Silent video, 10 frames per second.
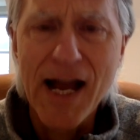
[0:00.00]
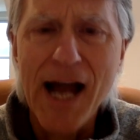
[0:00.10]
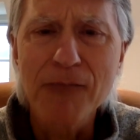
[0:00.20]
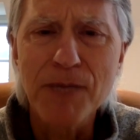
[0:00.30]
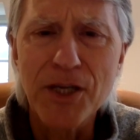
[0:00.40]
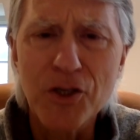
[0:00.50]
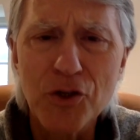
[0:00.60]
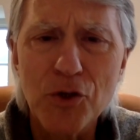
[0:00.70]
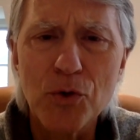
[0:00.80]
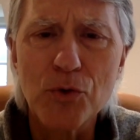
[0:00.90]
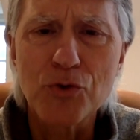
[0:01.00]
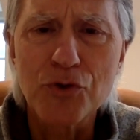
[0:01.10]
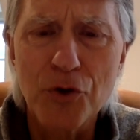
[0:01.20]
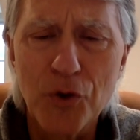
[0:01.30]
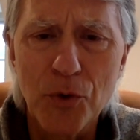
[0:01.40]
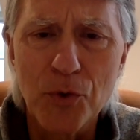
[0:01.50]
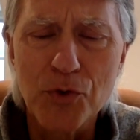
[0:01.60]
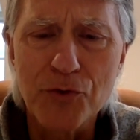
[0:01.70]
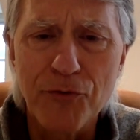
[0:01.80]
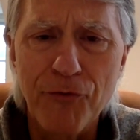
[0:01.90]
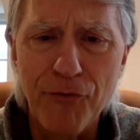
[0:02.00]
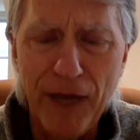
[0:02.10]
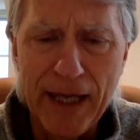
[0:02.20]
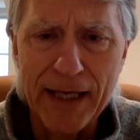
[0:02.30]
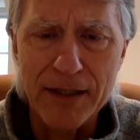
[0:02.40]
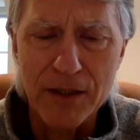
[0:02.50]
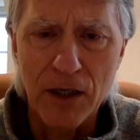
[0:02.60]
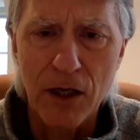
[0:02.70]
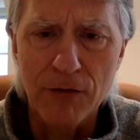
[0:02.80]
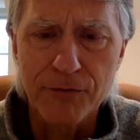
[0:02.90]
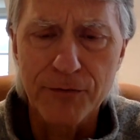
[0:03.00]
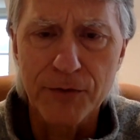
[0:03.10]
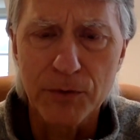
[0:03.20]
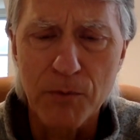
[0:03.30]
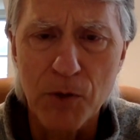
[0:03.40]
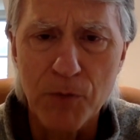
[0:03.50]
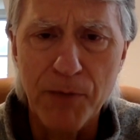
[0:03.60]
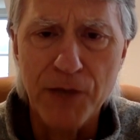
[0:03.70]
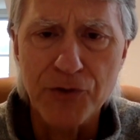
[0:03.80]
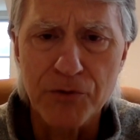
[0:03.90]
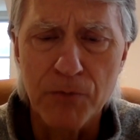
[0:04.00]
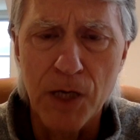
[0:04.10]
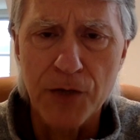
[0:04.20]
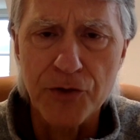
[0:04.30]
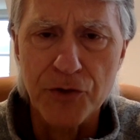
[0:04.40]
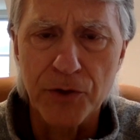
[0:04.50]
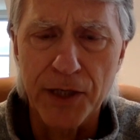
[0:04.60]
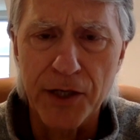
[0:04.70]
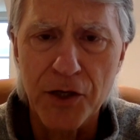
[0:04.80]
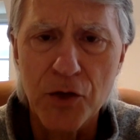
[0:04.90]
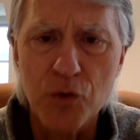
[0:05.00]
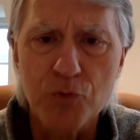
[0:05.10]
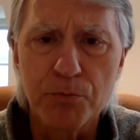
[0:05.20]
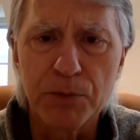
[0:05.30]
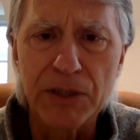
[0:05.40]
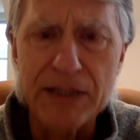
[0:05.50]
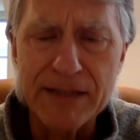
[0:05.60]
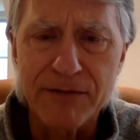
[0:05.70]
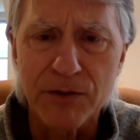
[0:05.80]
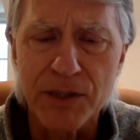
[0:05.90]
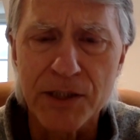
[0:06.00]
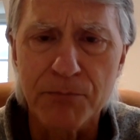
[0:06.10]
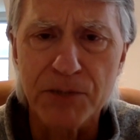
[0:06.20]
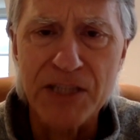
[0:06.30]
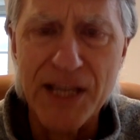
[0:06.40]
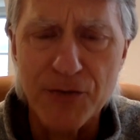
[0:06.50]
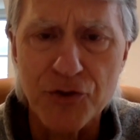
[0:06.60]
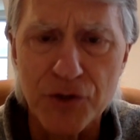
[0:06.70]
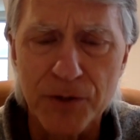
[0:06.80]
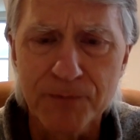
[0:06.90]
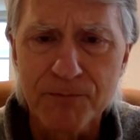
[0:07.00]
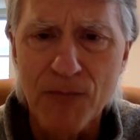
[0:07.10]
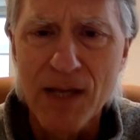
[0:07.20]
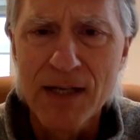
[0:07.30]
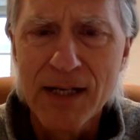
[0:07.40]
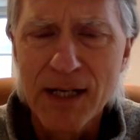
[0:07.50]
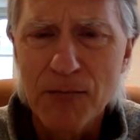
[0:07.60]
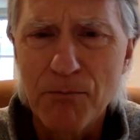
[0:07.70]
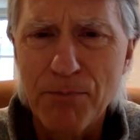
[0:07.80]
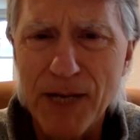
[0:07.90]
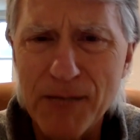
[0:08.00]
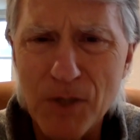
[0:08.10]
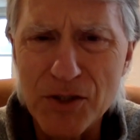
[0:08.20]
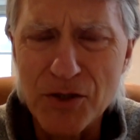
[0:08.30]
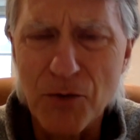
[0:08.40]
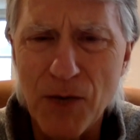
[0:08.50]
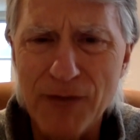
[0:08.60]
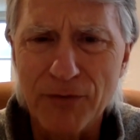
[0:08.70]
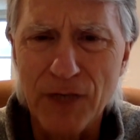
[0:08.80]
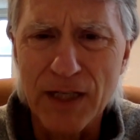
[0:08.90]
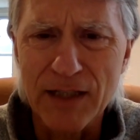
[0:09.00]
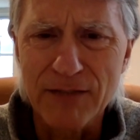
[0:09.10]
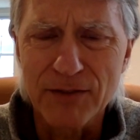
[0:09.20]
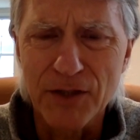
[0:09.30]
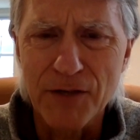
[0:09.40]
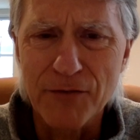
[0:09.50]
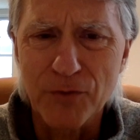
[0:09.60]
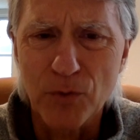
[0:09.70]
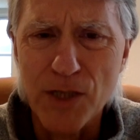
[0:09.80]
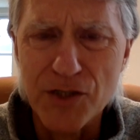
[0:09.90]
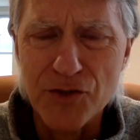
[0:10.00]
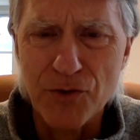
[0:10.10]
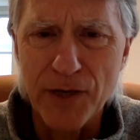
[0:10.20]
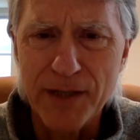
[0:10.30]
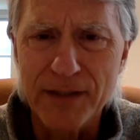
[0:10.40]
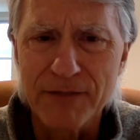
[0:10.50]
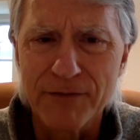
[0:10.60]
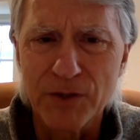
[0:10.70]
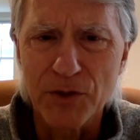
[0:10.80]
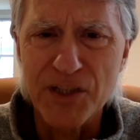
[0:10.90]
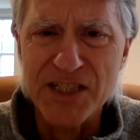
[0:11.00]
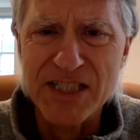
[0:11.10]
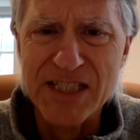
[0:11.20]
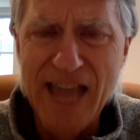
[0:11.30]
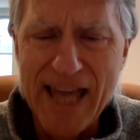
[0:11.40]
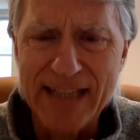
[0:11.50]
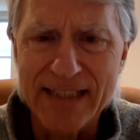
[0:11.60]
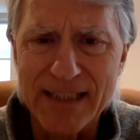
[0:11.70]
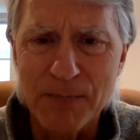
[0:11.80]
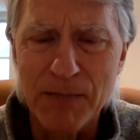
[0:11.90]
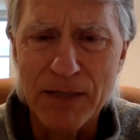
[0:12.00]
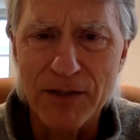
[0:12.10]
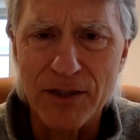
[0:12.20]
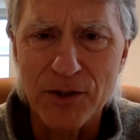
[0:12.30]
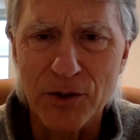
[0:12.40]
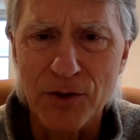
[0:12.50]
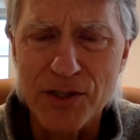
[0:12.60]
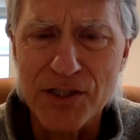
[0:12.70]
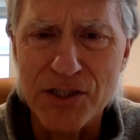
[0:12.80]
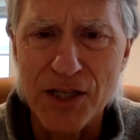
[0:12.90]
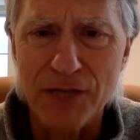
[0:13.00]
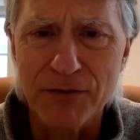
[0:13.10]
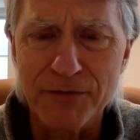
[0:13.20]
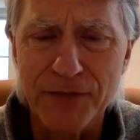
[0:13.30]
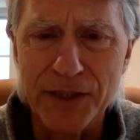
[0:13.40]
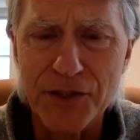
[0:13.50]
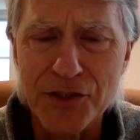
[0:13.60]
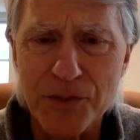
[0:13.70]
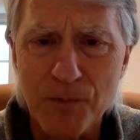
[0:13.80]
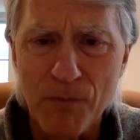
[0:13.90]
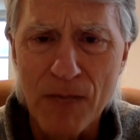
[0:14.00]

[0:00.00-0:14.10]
I'm a huge fan of remote patient monitoring and a huge believer in the potential. But I'm also, quite frankly, very frustrated and very saddened about the current state of affairs,